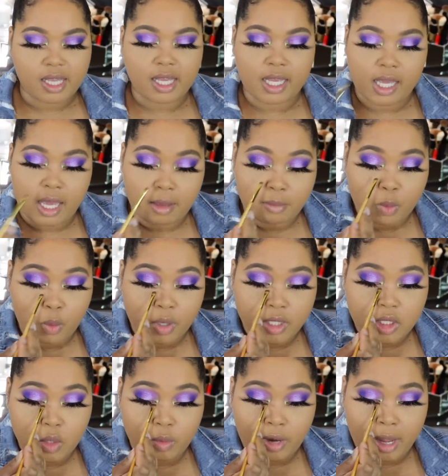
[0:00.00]
and I'm going
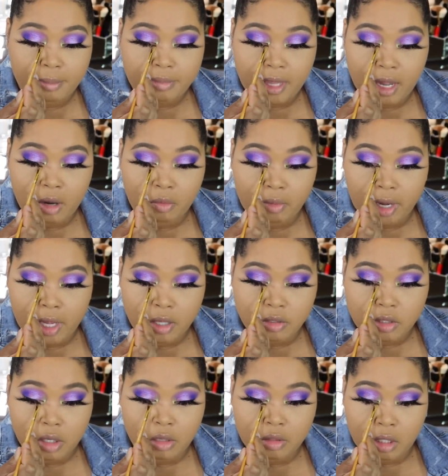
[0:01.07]
to wrap that
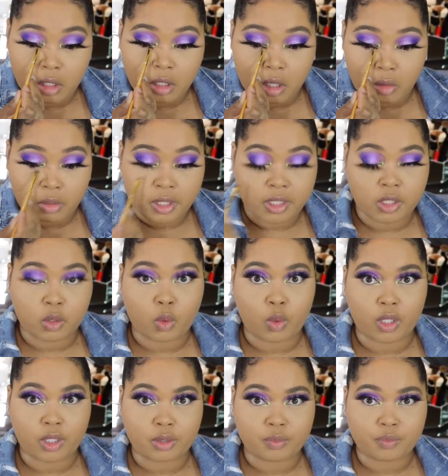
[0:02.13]
around on the lower inner
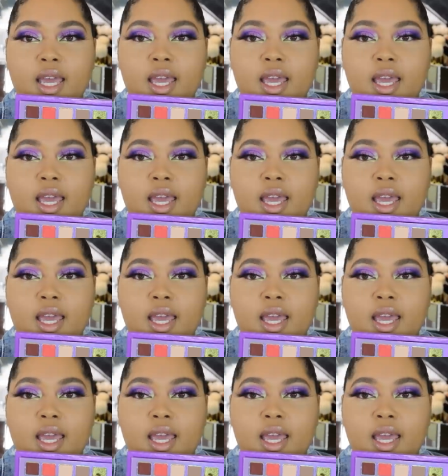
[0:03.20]
corner.